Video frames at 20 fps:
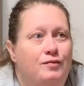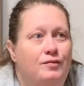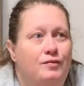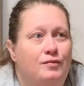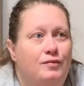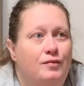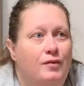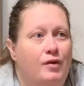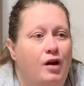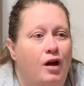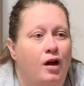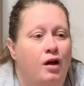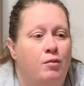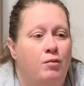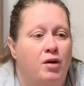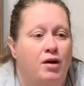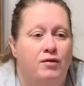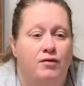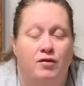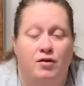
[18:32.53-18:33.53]
I'm by
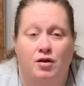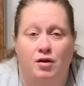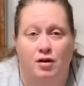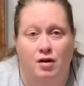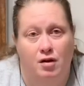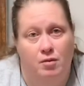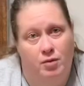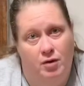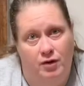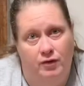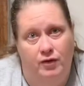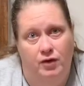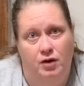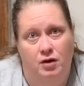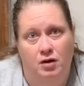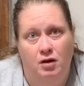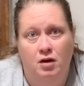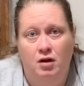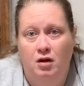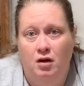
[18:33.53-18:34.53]
far not perfect.
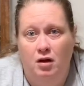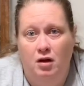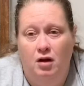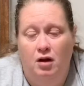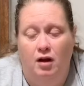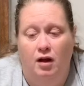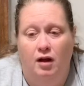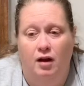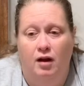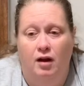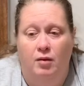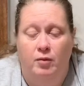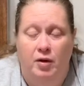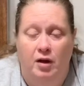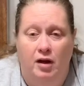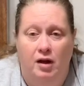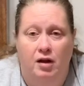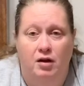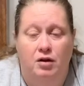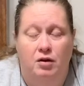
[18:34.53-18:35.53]
And I mean,
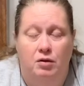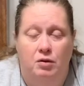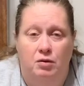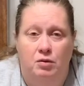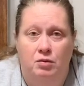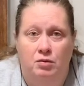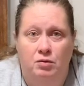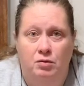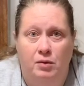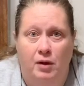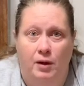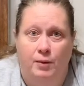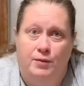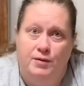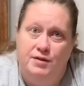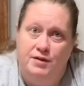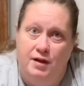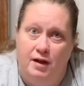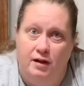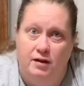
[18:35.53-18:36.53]
I do make
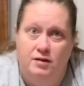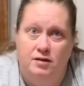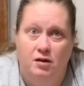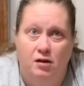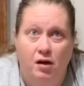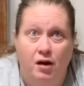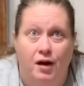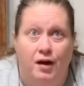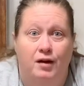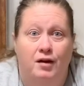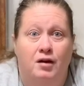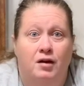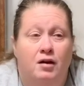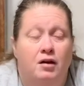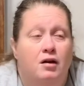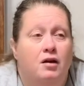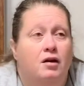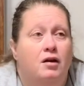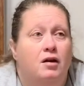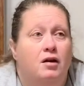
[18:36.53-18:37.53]
mistakes a lot.
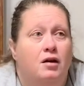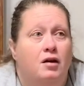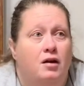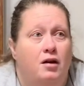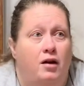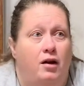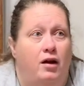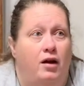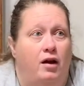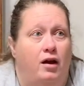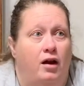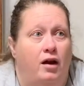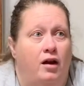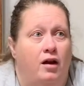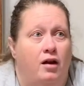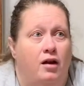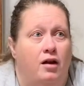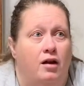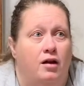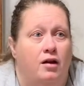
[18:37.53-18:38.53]

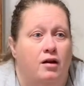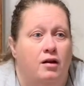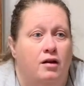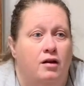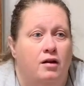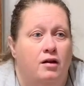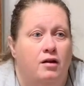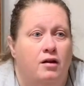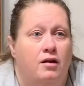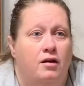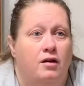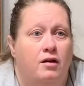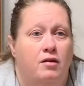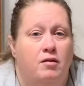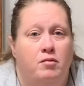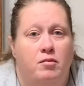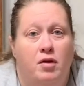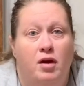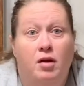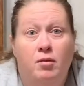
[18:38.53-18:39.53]
And
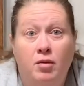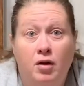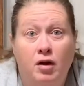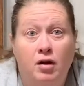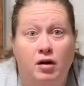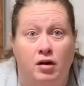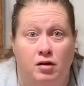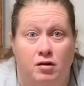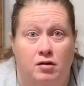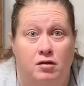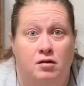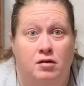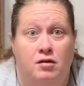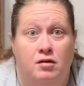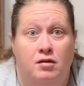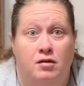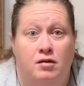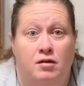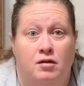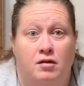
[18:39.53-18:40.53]
but I'm learning.
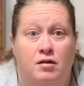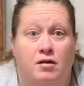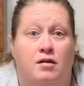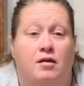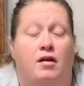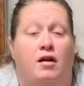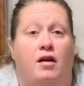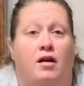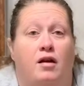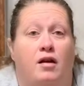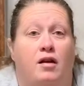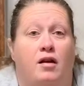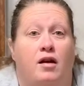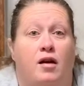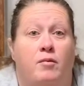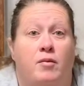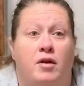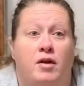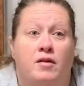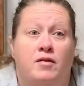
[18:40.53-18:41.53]
And I'm
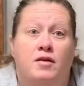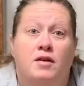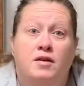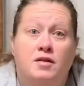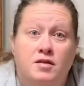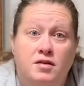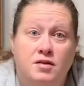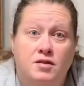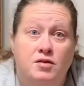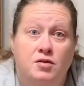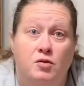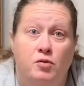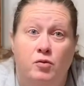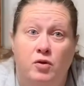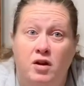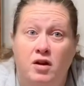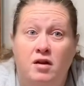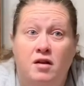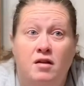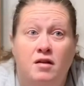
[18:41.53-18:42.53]
in this to win
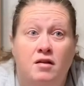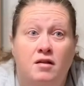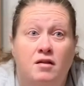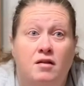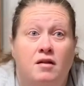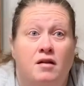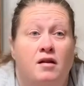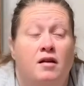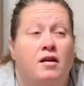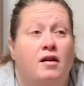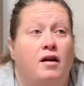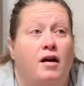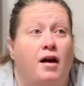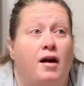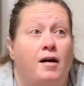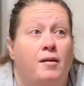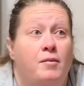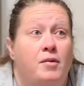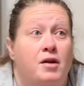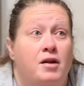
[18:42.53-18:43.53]
it.
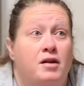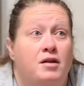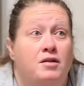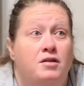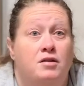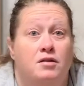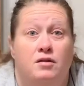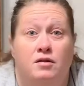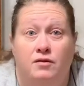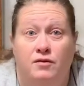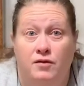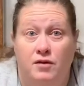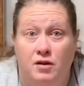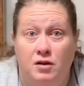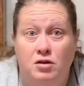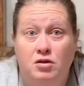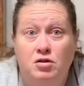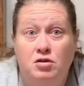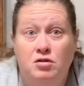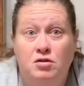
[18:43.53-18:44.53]
I'm in it to the finish.